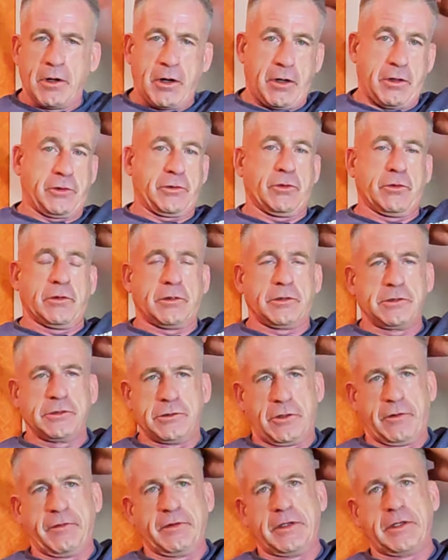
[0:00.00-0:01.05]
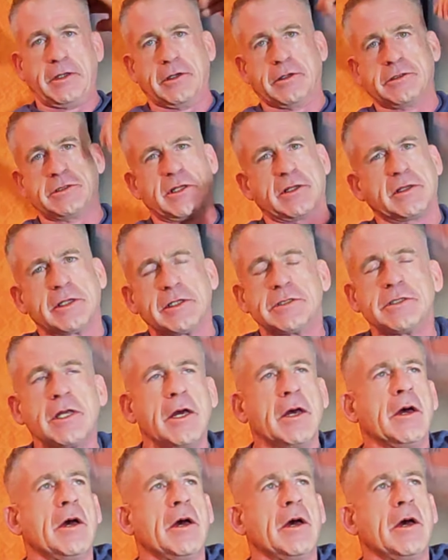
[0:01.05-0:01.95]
our doors over the years at least.